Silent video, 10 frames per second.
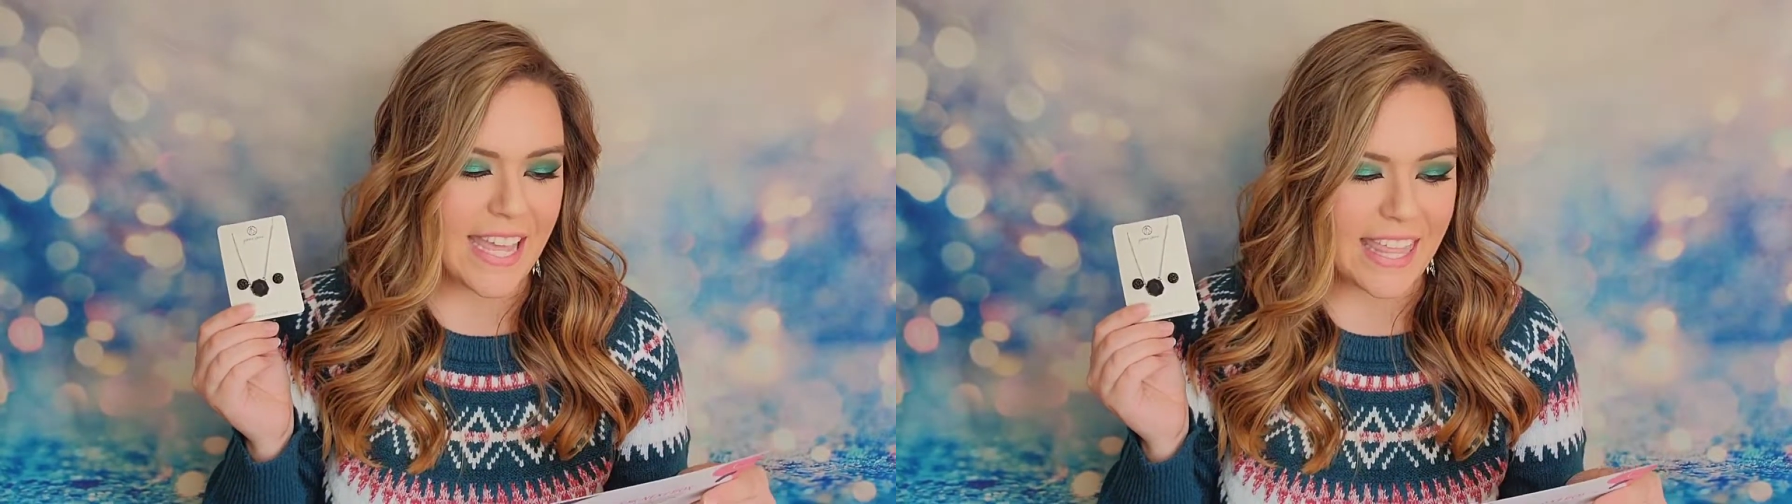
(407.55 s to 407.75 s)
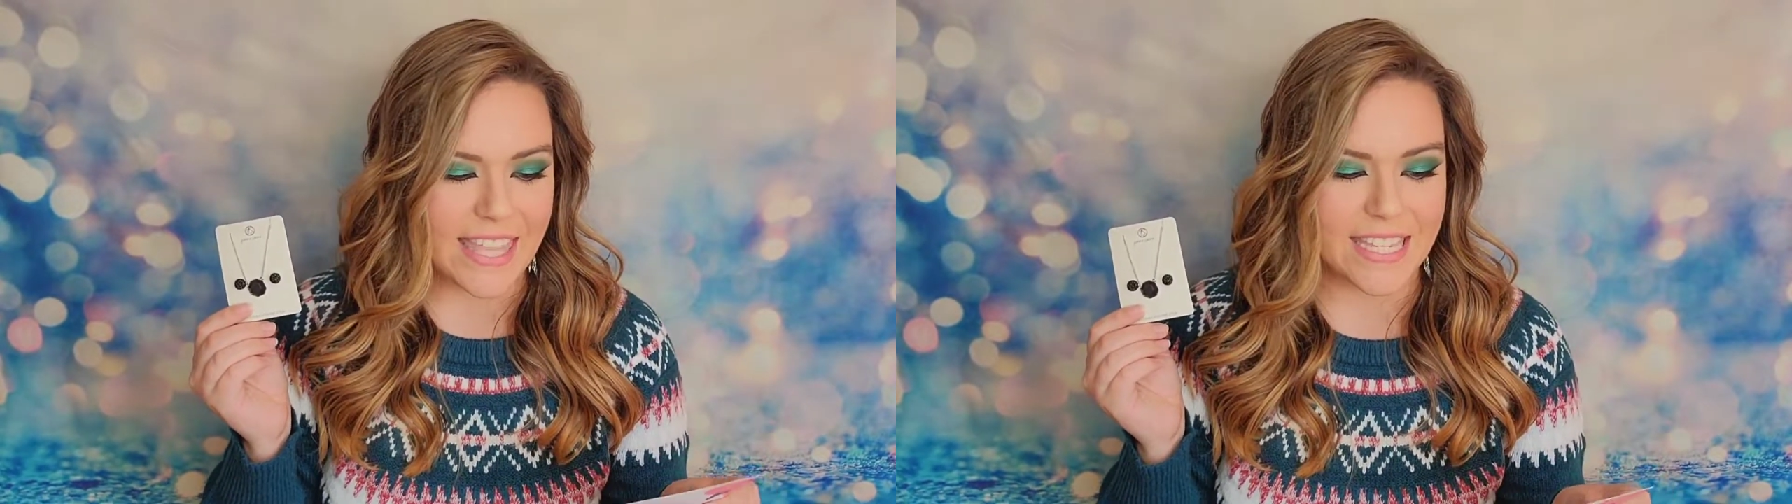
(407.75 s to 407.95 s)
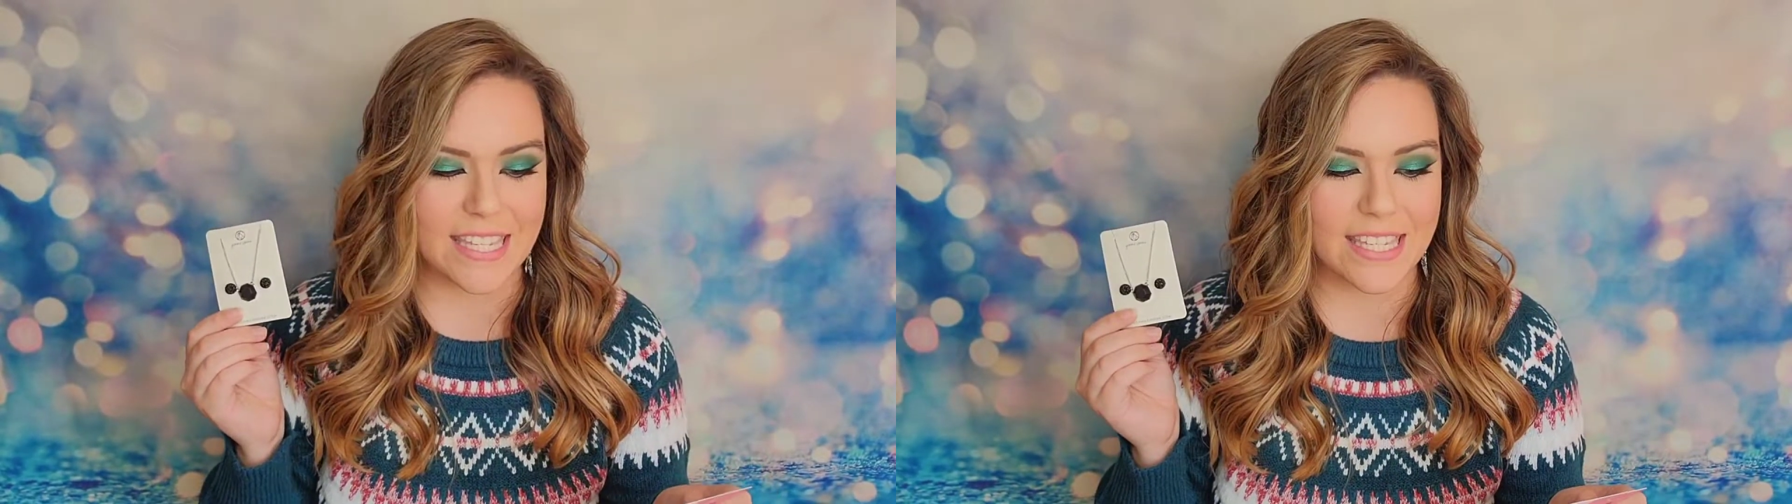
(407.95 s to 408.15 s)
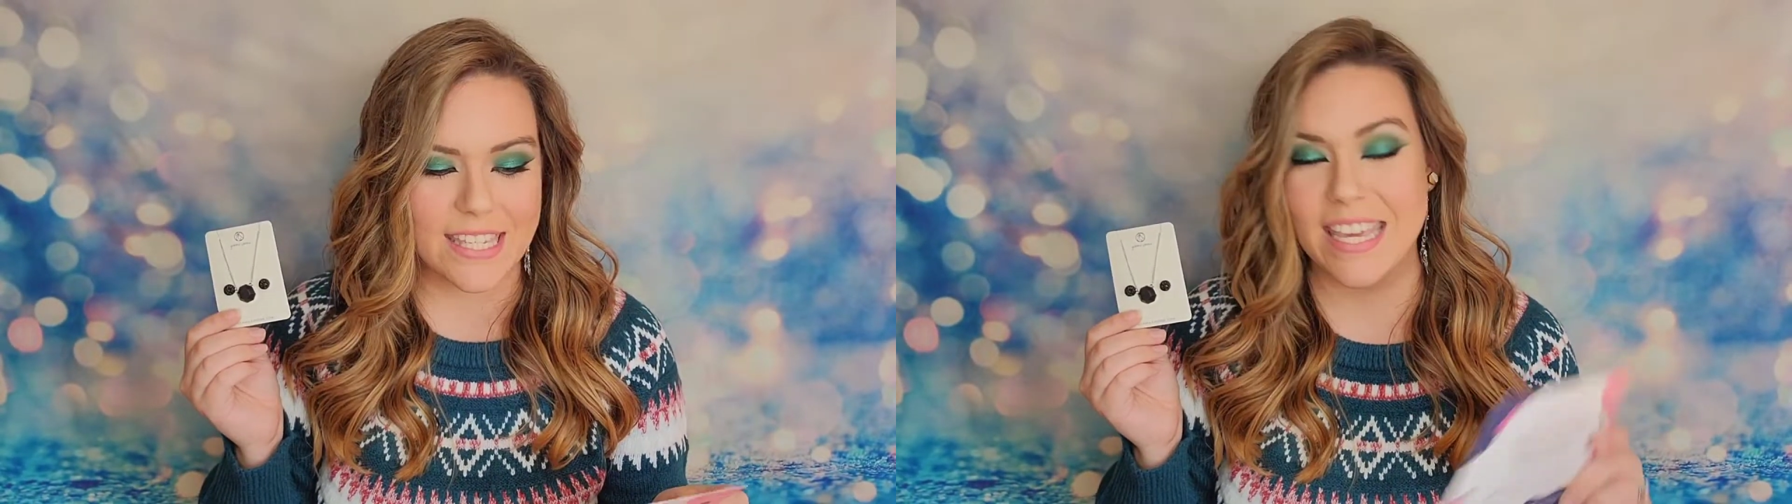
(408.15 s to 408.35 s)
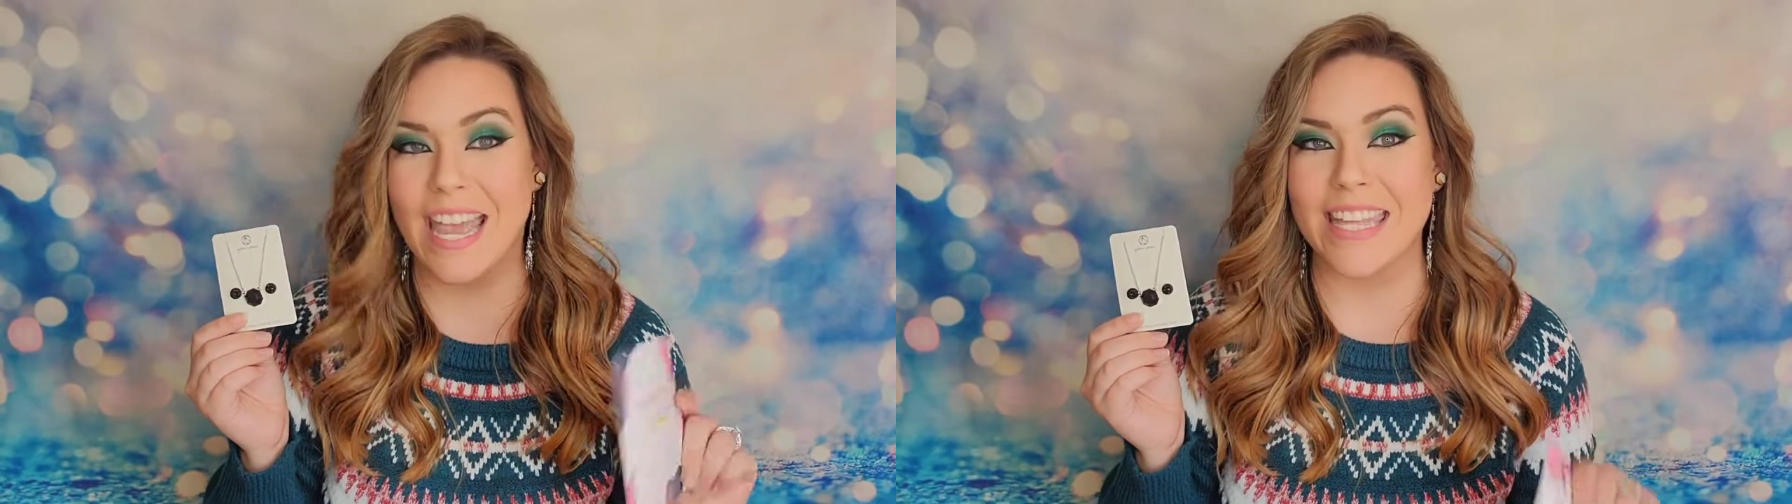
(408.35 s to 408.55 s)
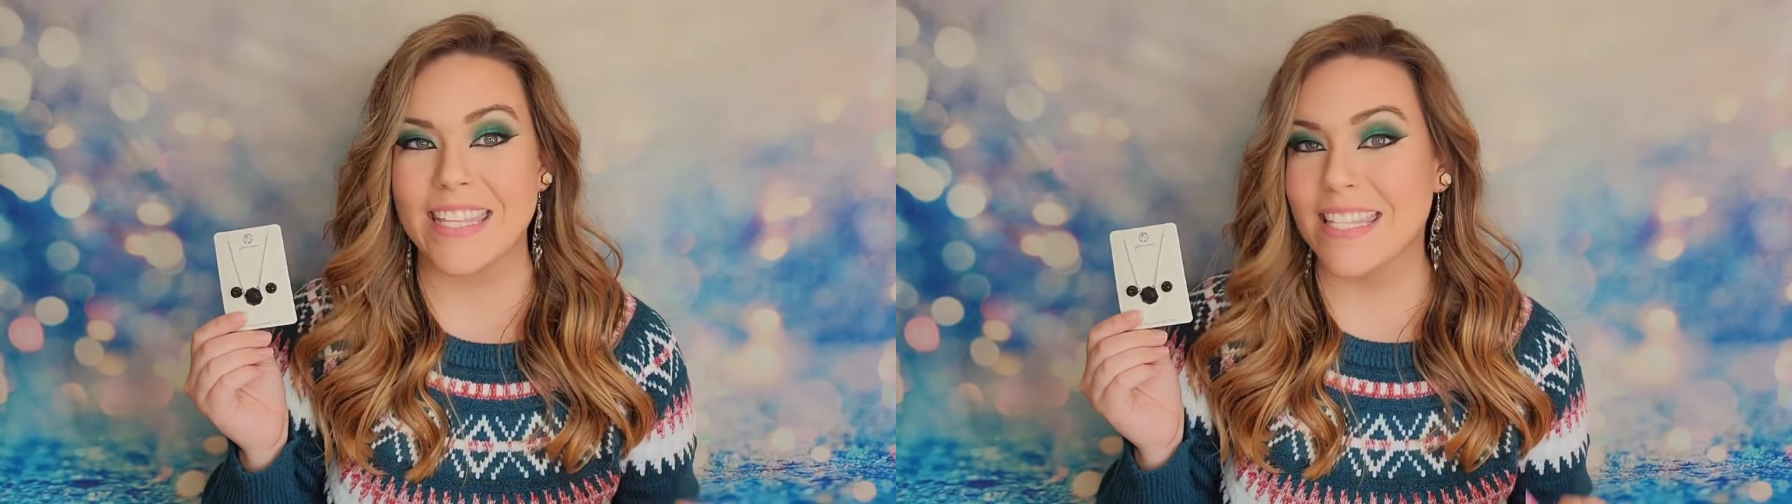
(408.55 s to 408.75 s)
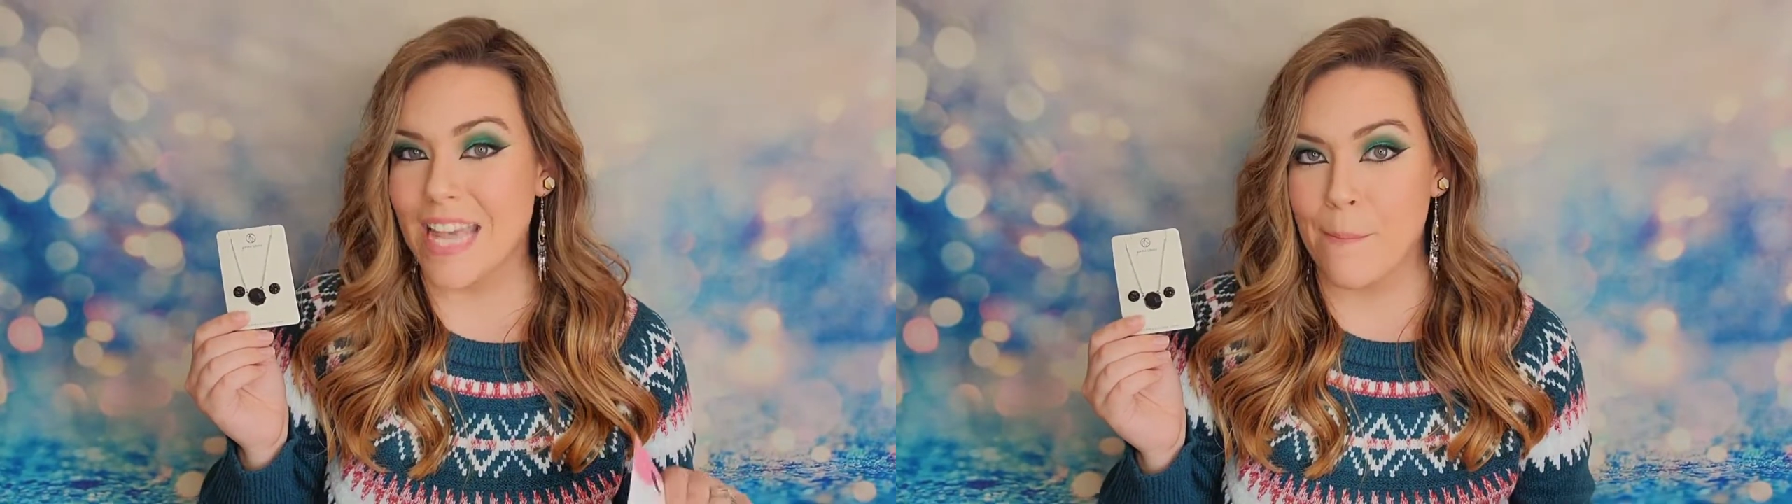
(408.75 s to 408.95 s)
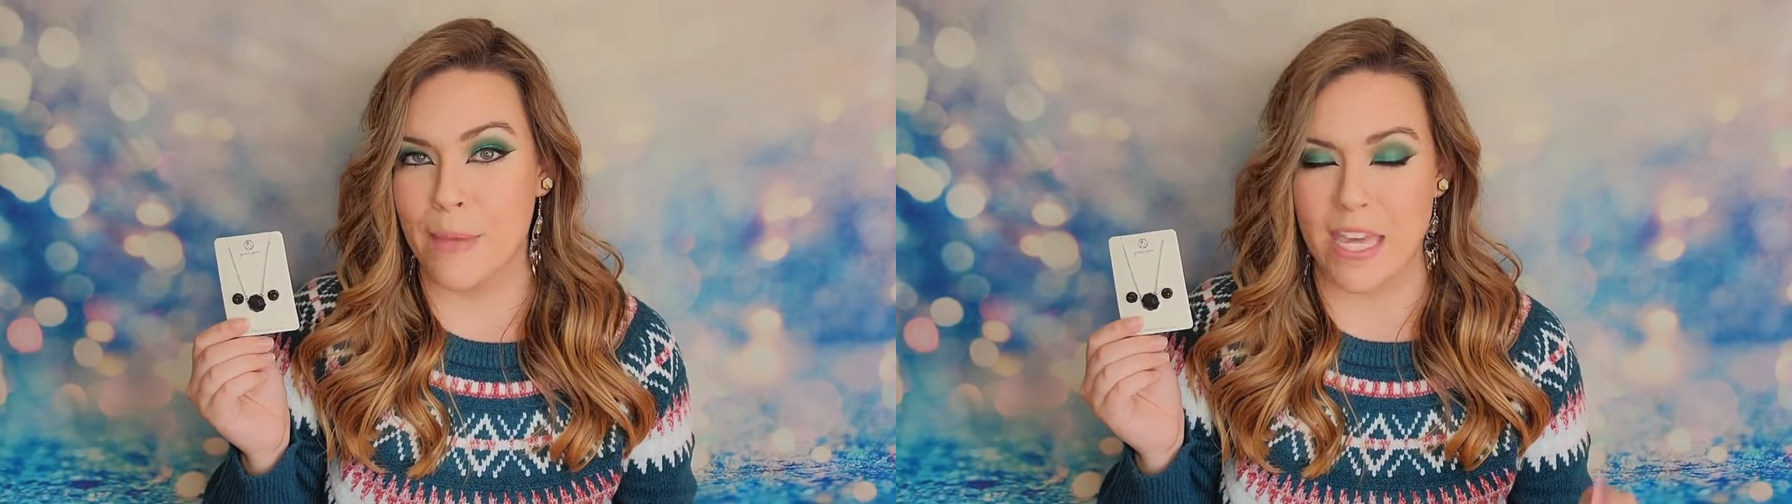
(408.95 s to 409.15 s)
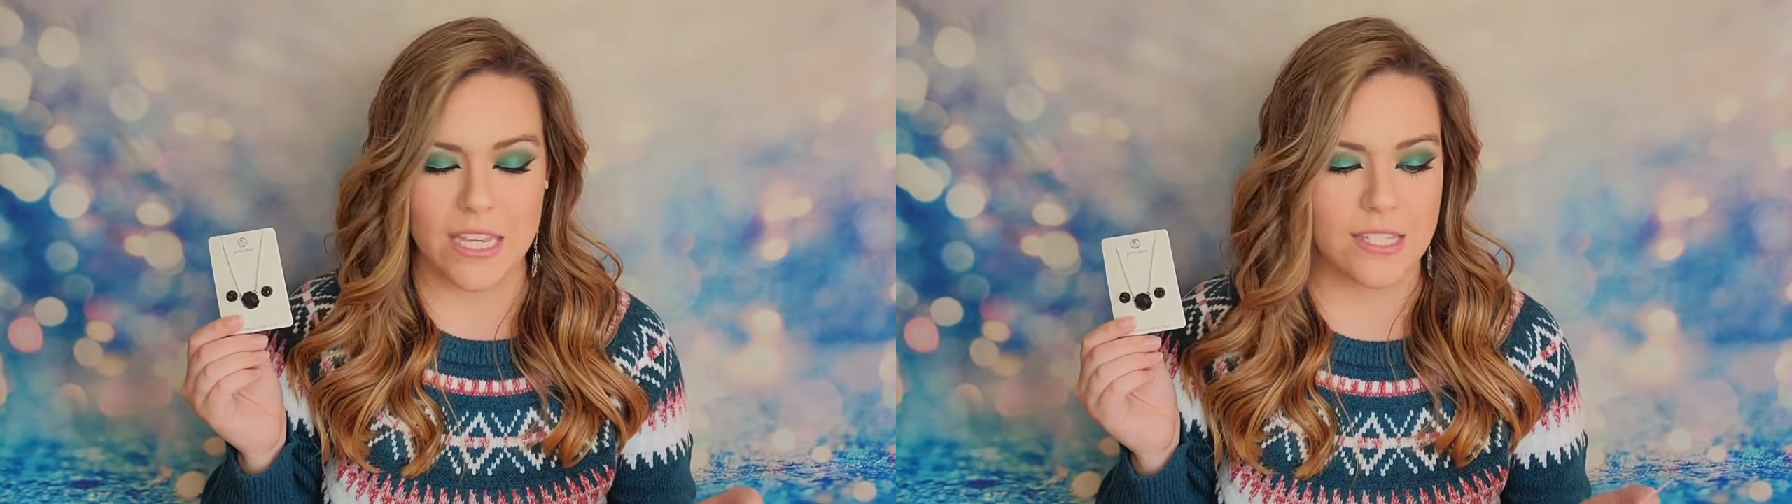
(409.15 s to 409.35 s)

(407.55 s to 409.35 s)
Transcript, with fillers: This is the Demi